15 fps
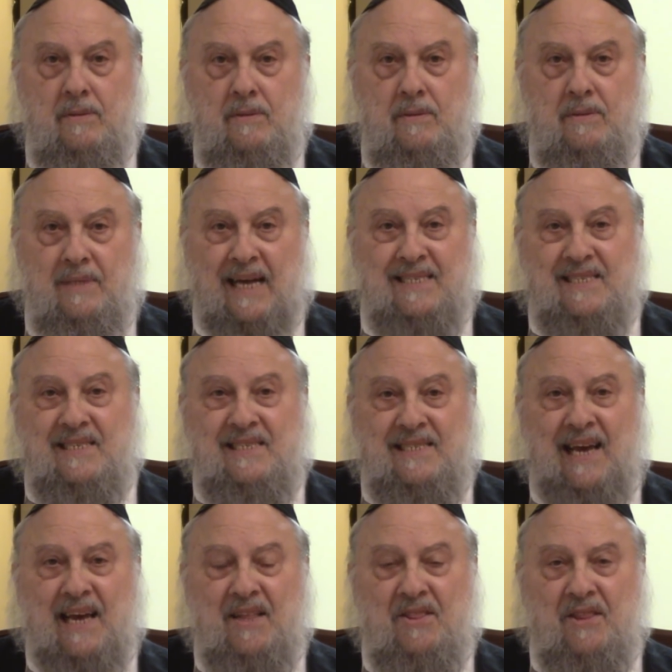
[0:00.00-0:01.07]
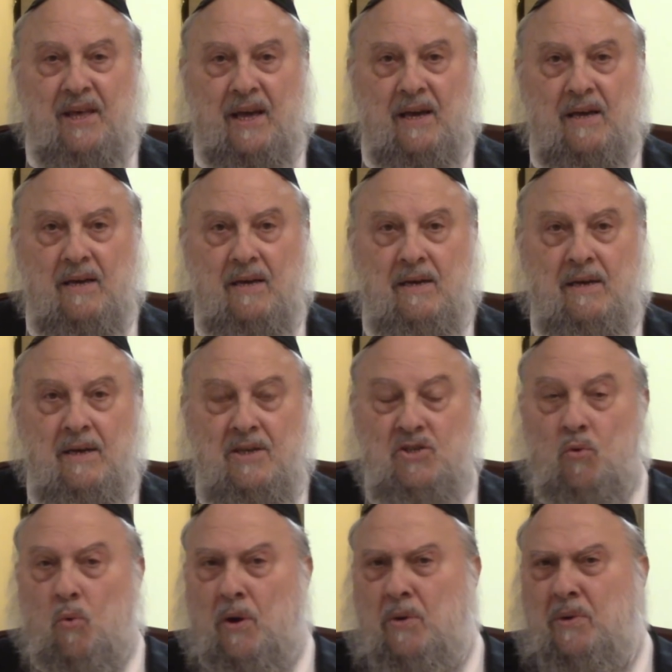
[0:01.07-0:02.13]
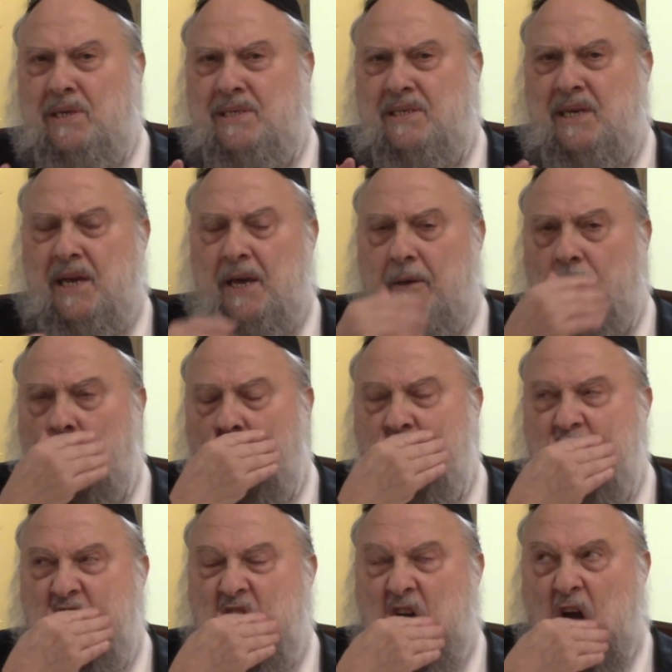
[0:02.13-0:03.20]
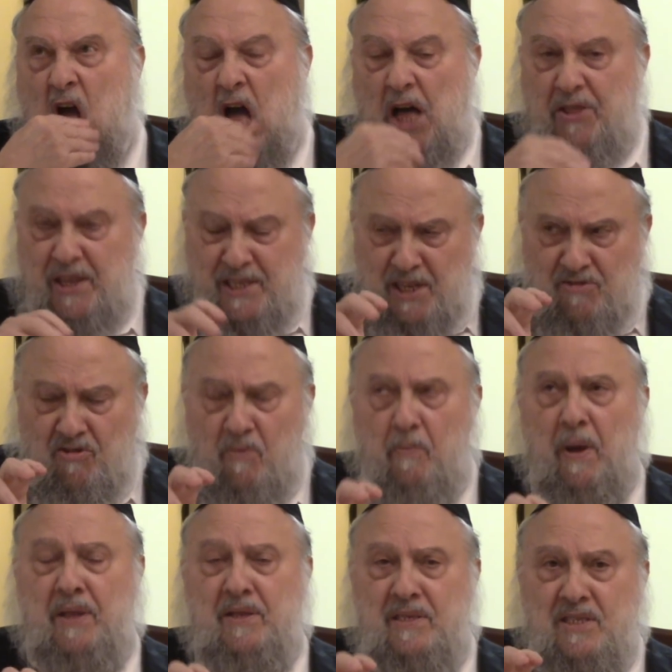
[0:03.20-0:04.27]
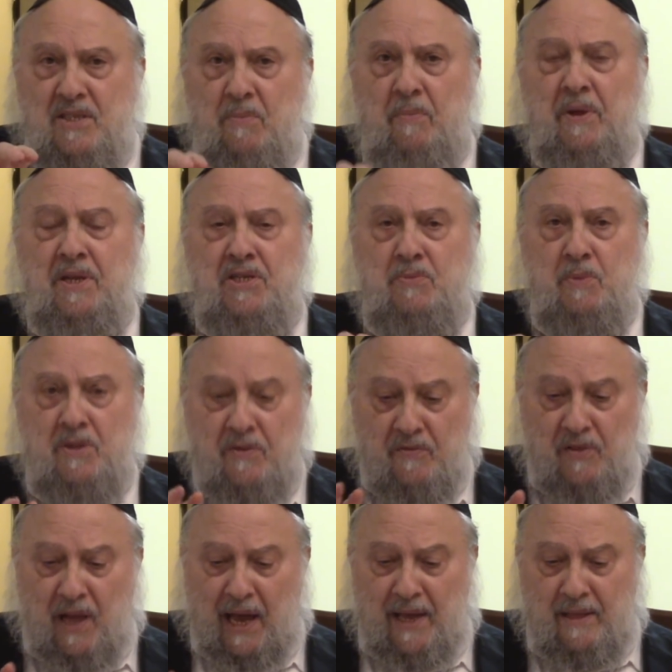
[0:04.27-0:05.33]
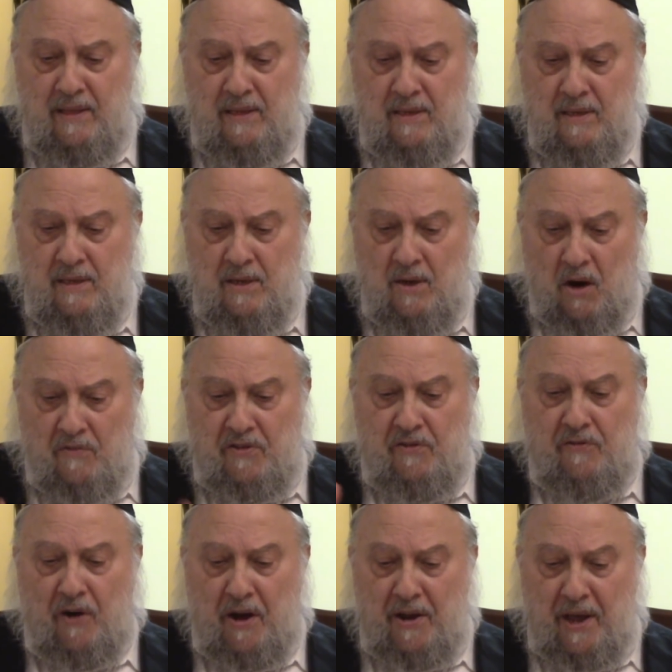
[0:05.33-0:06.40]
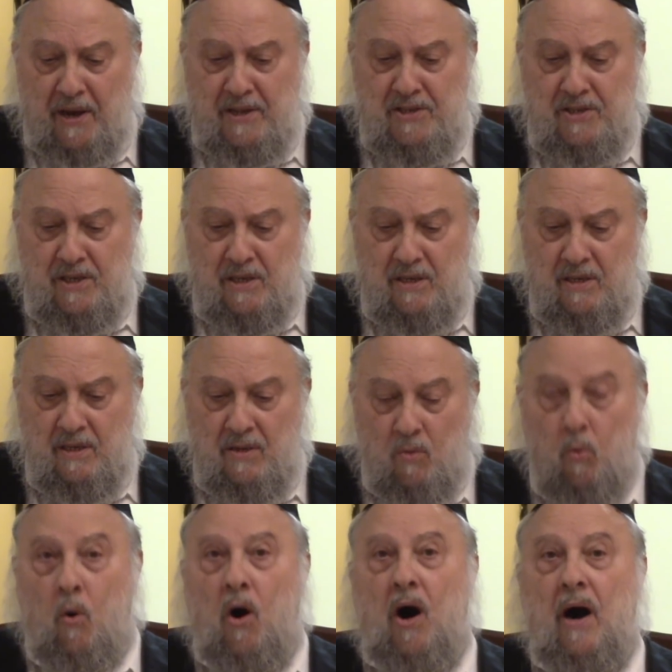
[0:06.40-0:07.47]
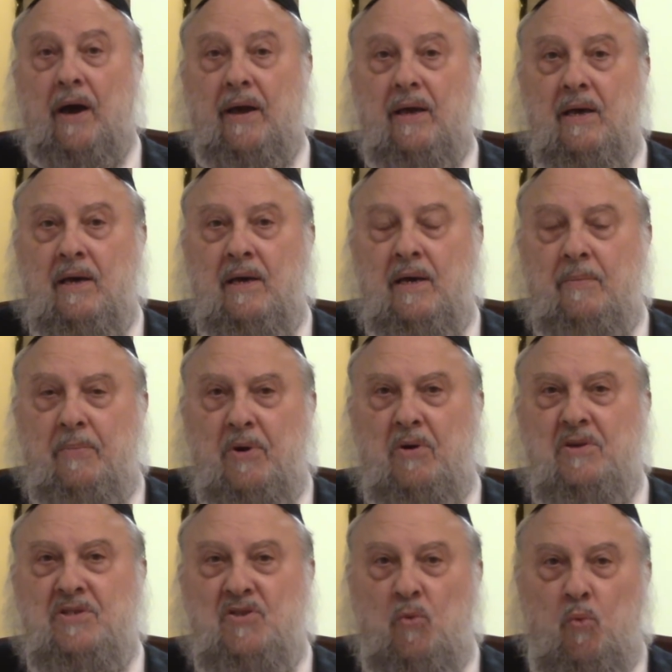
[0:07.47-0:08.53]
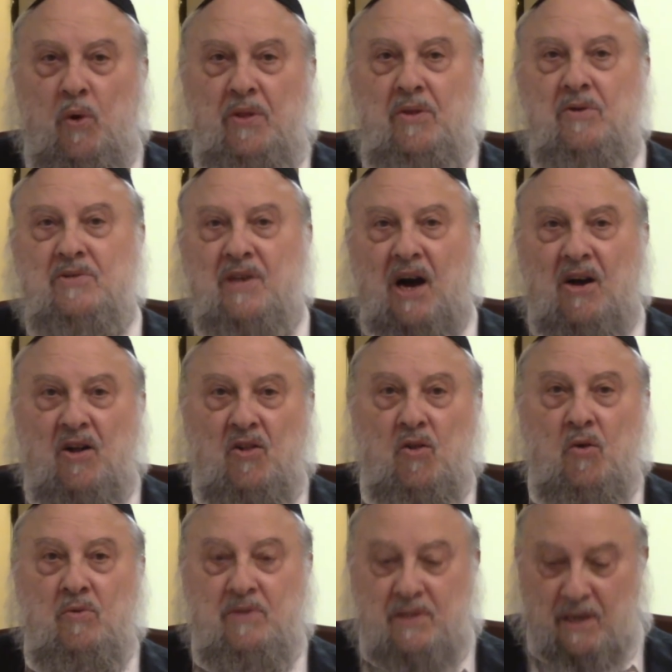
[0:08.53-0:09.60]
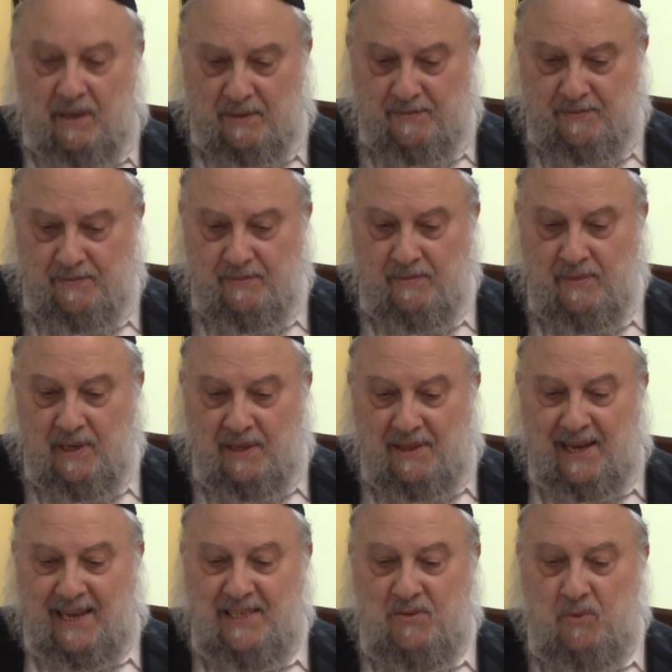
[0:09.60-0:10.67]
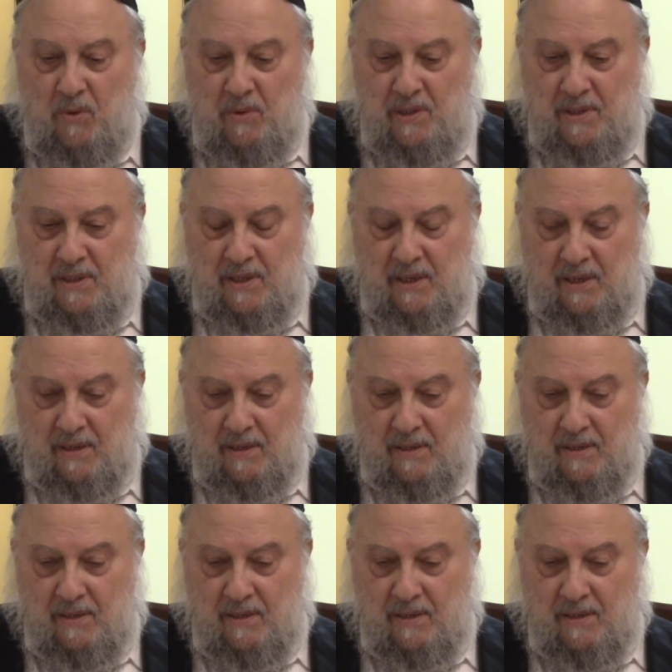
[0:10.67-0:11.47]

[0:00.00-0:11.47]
That's the second thing. So what do we see? There's a tremendous diminishment of light, of divine energy. Why? Because the windows are closing. That's what we see.